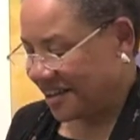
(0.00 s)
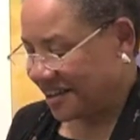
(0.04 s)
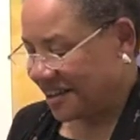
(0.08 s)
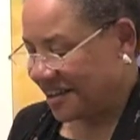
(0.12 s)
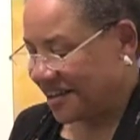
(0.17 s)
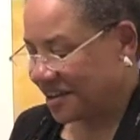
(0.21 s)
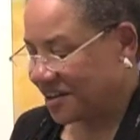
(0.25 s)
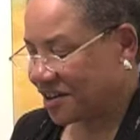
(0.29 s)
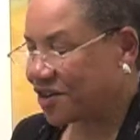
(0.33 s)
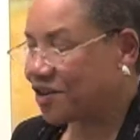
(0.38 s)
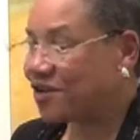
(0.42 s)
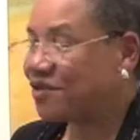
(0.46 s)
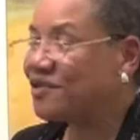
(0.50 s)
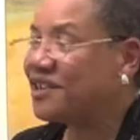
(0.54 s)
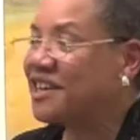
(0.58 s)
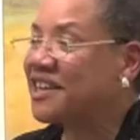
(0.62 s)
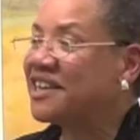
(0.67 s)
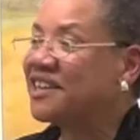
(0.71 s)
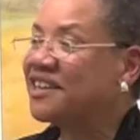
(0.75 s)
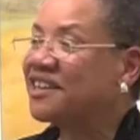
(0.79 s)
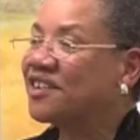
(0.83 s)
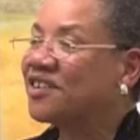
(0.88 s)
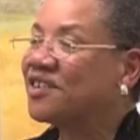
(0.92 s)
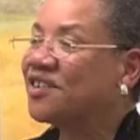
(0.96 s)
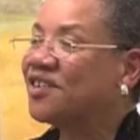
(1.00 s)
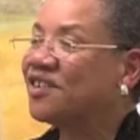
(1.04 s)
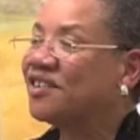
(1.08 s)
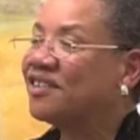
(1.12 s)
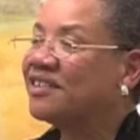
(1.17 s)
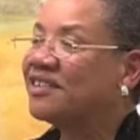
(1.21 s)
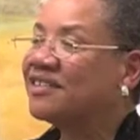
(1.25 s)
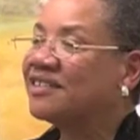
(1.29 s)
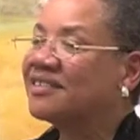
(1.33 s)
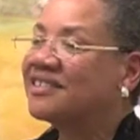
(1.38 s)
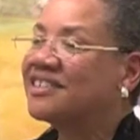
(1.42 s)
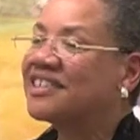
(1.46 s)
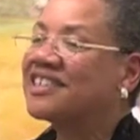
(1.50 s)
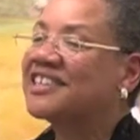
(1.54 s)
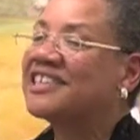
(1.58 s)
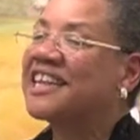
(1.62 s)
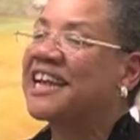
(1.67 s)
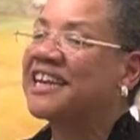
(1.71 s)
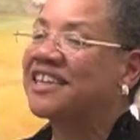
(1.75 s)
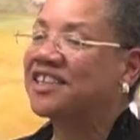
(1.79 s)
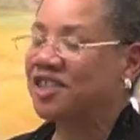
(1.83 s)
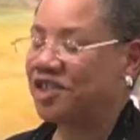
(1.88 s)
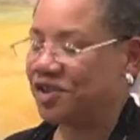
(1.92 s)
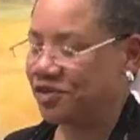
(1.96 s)
a creek called
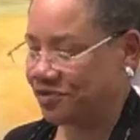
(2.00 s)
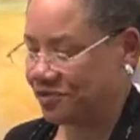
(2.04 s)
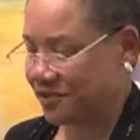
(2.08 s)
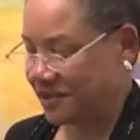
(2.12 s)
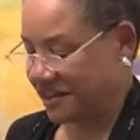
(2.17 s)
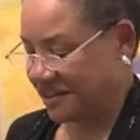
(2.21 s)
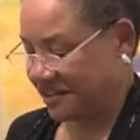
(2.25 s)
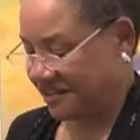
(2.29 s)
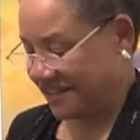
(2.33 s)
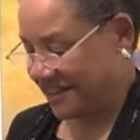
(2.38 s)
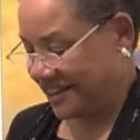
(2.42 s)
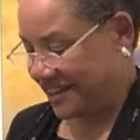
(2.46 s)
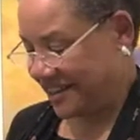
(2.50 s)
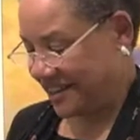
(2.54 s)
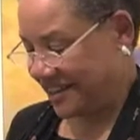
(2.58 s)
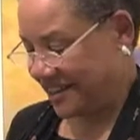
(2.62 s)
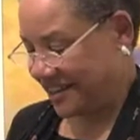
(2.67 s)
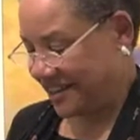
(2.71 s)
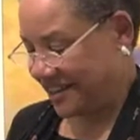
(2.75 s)
Sanctuary.